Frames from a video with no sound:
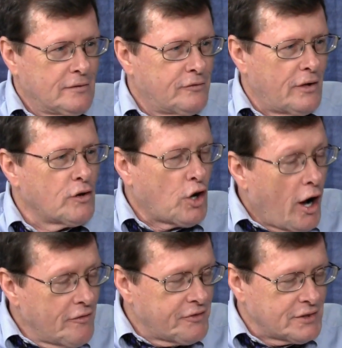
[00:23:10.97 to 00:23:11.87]
felt
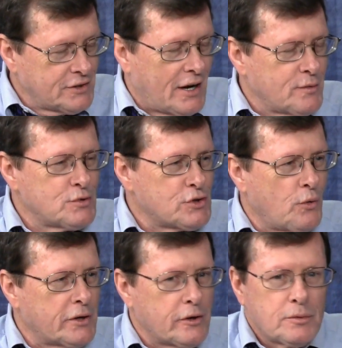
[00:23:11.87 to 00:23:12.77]
confident I was going there,